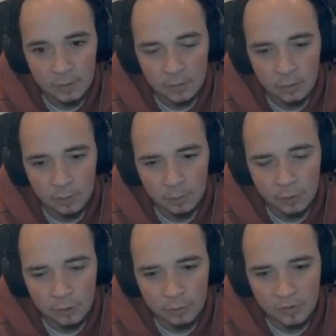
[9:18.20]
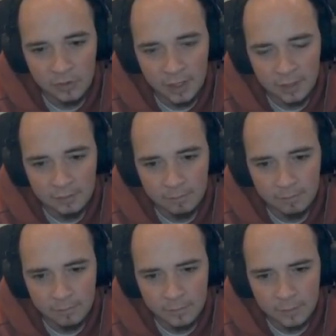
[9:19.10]
What we're going to do instead
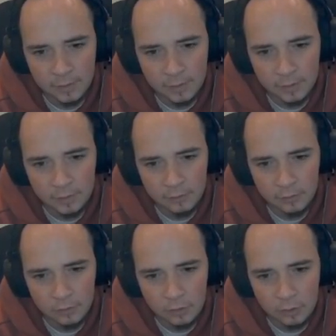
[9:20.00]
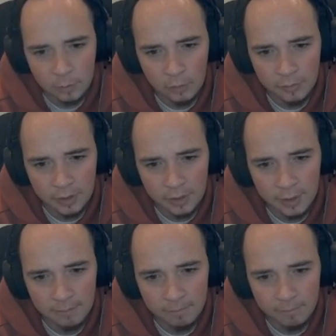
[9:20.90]
is come over
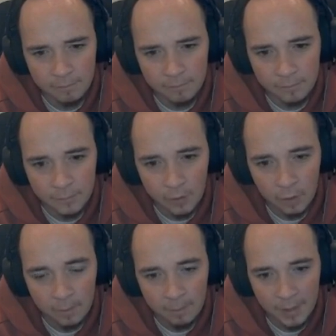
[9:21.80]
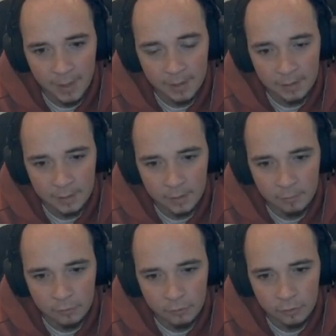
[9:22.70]
here, hop back, and
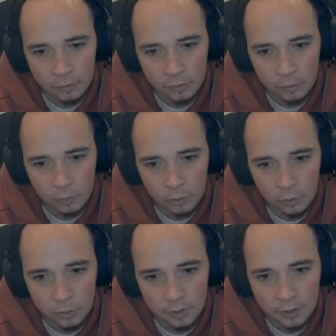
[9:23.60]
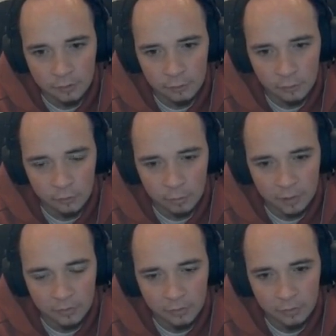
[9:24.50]
we're just going to do a walk into a
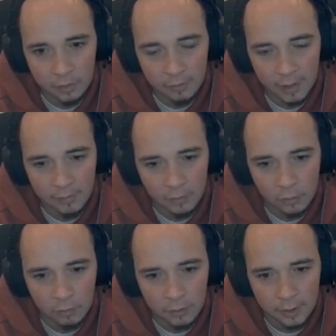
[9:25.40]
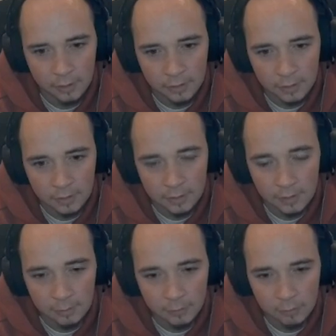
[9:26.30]
sprint around the corner.
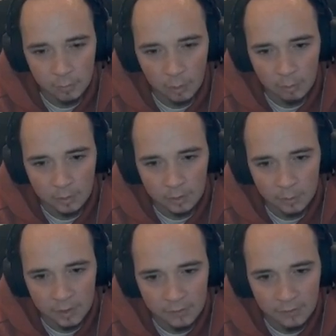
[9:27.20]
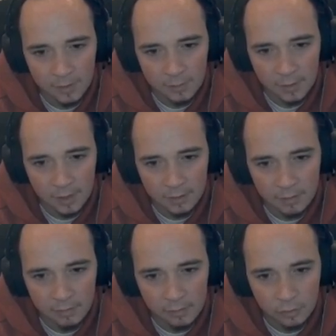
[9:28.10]
That was probably the worst attempt at anything
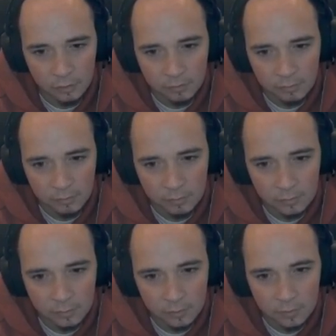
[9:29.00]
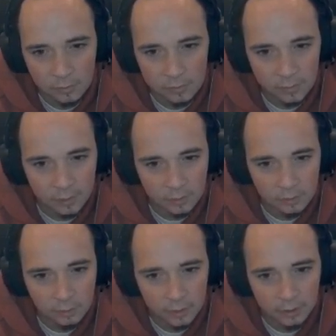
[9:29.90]
I've ever done. Around the
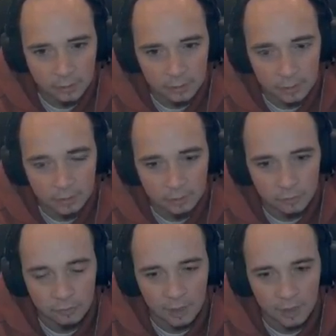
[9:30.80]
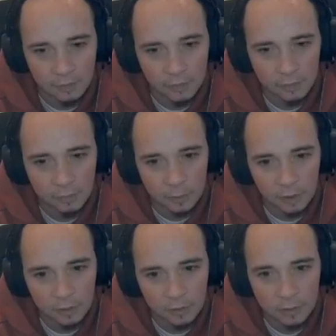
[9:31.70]
corner, and you'll just land on this
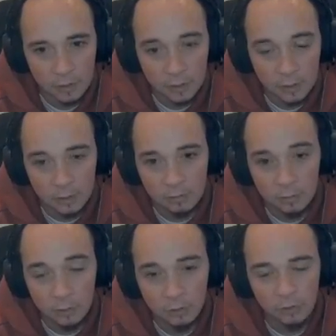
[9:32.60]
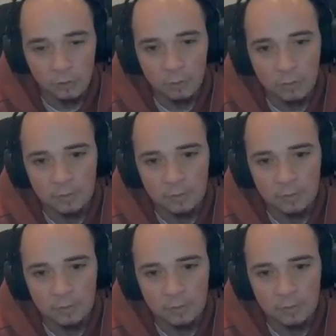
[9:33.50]
block. Run and jump.